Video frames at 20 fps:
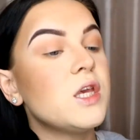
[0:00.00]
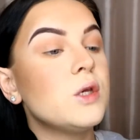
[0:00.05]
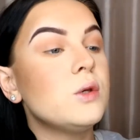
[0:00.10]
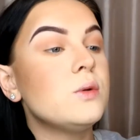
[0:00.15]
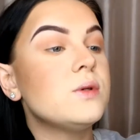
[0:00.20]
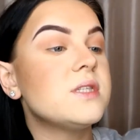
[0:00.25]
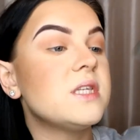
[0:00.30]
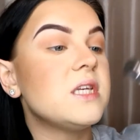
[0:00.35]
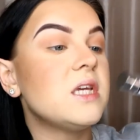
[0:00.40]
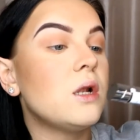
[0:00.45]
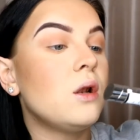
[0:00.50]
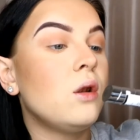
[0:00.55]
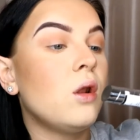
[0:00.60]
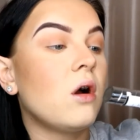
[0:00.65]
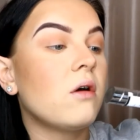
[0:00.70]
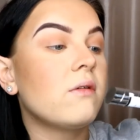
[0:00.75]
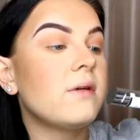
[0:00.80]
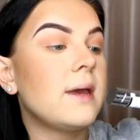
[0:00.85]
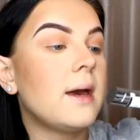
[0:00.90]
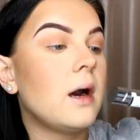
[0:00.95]
use the
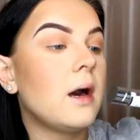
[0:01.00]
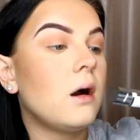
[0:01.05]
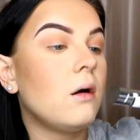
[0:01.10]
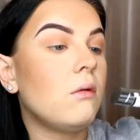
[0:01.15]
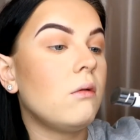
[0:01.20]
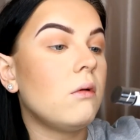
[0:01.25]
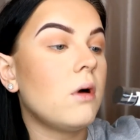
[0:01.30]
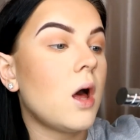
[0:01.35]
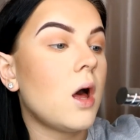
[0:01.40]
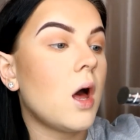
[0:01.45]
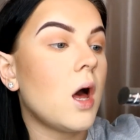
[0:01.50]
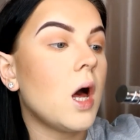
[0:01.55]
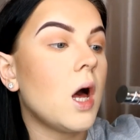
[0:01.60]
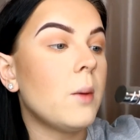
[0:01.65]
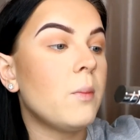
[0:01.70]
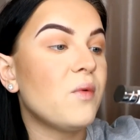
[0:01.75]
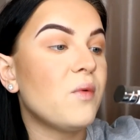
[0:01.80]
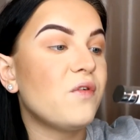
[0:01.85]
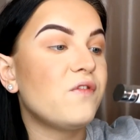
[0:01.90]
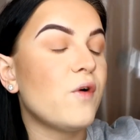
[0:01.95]
L'Oreal
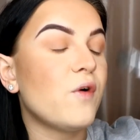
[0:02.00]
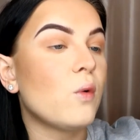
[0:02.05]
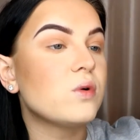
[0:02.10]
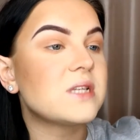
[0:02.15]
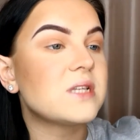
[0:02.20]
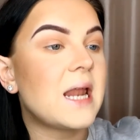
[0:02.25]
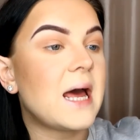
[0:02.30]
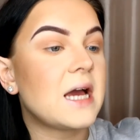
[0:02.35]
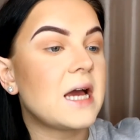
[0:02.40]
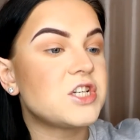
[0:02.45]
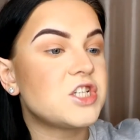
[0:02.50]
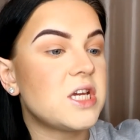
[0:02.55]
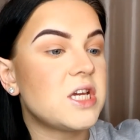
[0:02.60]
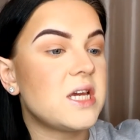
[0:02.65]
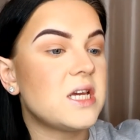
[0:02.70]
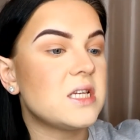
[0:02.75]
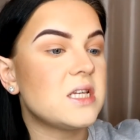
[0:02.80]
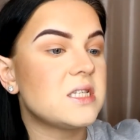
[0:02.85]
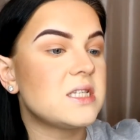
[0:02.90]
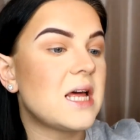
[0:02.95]
um, False
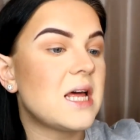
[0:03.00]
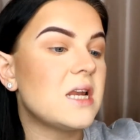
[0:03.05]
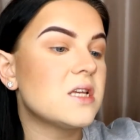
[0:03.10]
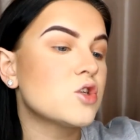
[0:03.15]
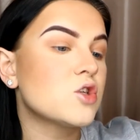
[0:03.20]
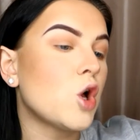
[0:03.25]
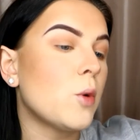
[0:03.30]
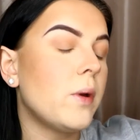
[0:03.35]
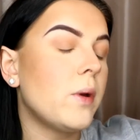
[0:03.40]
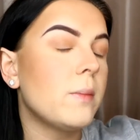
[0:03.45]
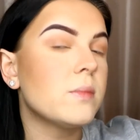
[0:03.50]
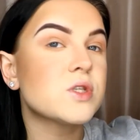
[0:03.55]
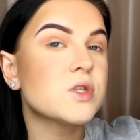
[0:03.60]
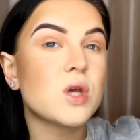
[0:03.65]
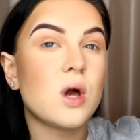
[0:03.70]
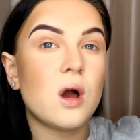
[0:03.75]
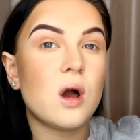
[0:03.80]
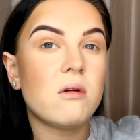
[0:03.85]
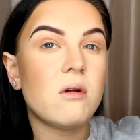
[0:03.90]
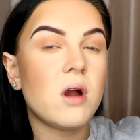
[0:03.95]
Lashes Telescopic
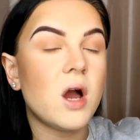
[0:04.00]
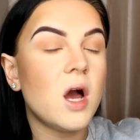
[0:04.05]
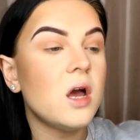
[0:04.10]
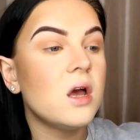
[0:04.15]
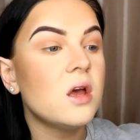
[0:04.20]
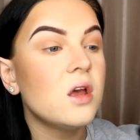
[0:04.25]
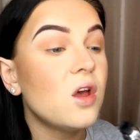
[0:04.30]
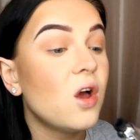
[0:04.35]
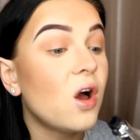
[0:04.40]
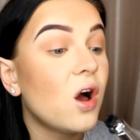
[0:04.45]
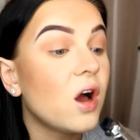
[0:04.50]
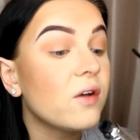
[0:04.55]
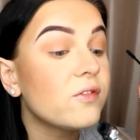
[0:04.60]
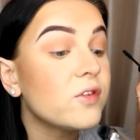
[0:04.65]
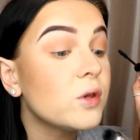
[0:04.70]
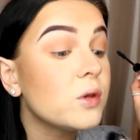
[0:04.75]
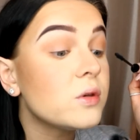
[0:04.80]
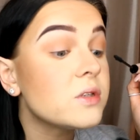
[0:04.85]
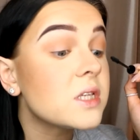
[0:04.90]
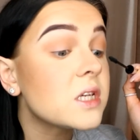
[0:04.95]
Mascara. I've
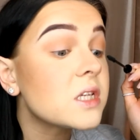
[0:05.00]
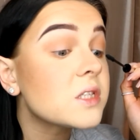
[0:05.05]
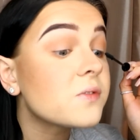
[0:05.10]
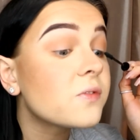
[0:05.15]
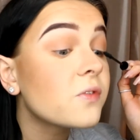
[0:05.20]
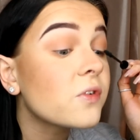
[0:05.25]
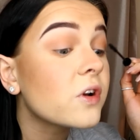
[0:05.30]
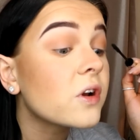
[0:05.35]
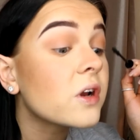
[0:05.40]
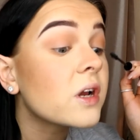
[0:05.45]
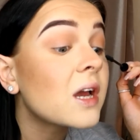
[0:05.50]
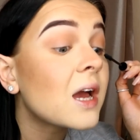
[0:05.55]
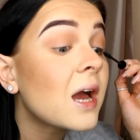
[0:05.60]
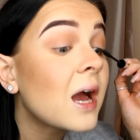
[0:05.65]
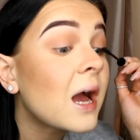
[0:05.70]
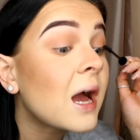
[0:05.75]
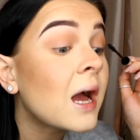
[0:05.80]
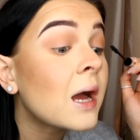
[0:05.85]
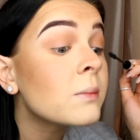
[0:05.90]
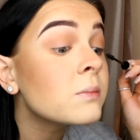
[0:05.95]
used this for
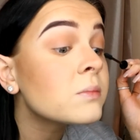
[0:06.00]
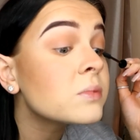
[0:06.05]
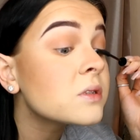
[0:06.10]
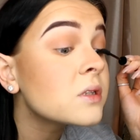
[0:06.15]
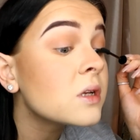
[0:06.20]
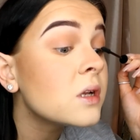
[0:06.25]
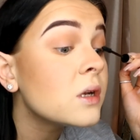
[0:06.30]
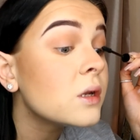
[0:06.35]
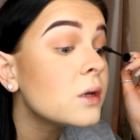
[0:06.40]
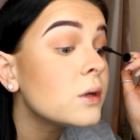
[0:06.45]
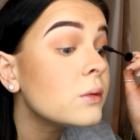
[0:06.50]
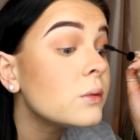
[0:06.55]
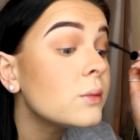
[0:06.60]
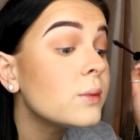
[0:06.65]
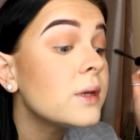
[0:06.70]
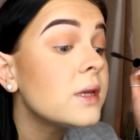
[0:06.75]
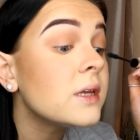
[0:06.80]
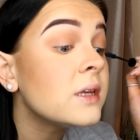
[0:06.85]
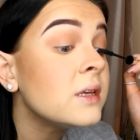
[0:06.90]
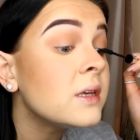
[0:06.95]
absolute
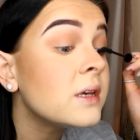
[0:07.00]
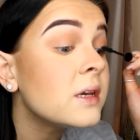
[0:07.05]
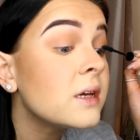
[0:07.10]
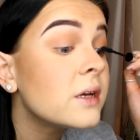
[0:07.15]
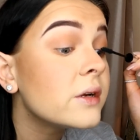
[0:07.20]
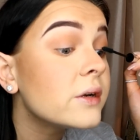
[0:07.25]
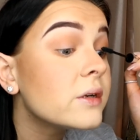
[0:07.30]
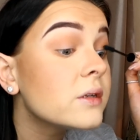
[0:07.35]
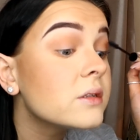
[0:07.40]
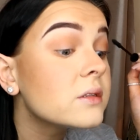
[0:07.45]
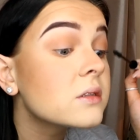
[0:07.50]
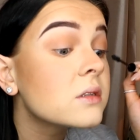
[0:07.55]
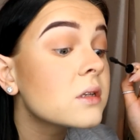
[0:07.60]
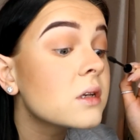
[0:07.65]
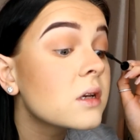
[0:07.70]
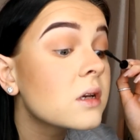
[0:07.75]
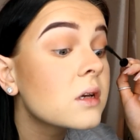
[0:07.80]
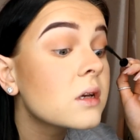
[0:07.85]
years.